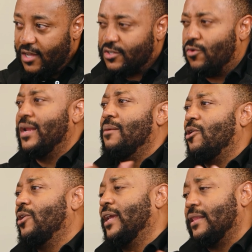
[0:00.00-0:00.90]
so when am I
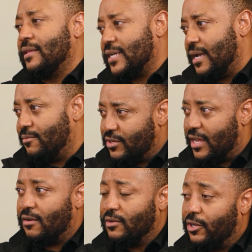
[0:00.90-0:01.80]
going to get the time to
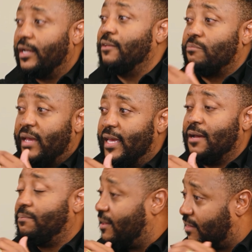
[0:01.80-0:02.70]
now lift my head
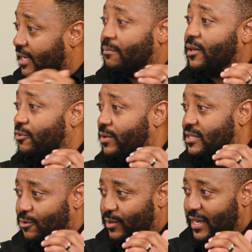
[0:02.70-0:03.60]
up and think about the rest
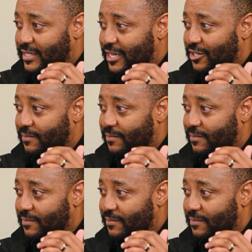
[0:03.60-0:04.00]
of the organization?